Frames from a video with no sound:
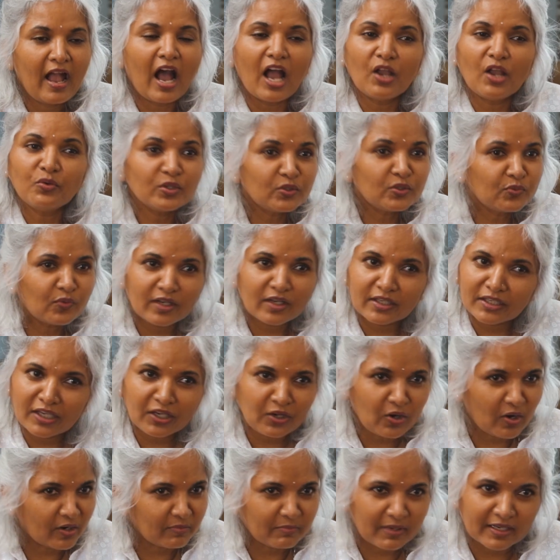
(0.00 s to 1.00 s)
I was
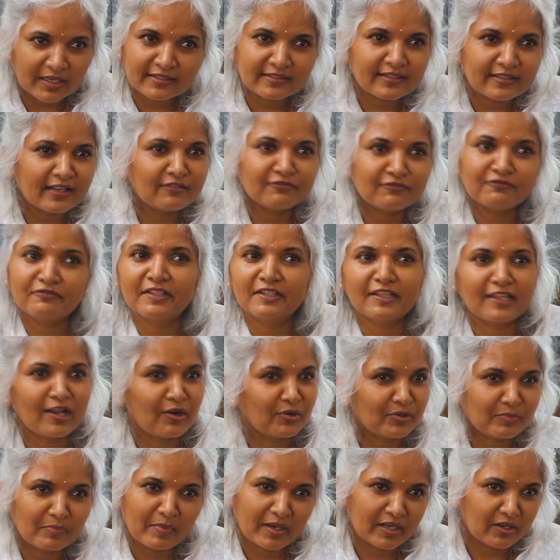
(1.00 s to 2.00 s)
working on myself
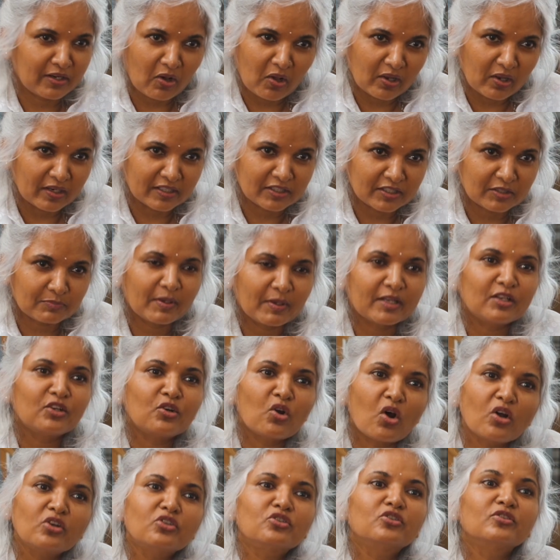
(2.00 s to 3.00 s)
without my knowledge, but
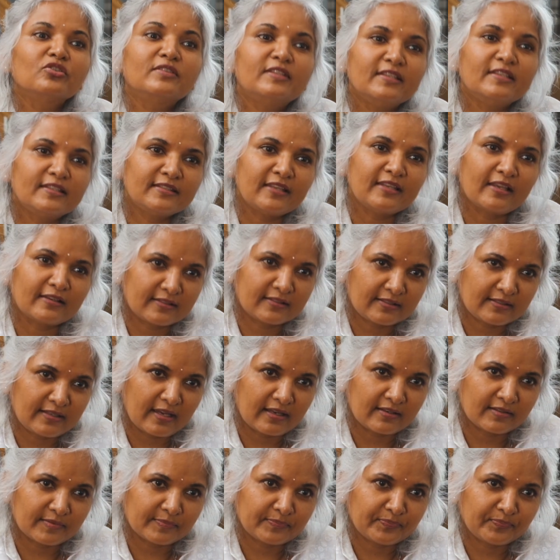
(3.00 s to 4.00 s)
not to this
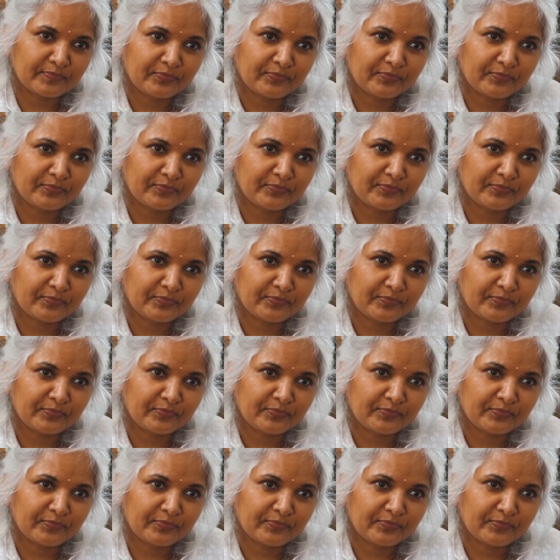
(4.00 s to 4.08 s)
extent.